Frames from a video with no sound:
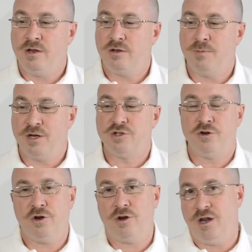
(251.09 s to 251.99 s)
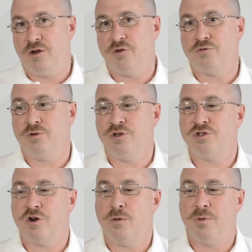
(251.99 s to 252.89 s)
to make sure you're getting those really
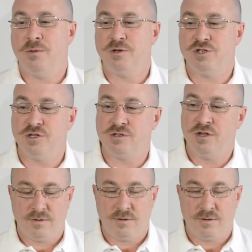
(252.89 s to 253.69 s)
sharp images.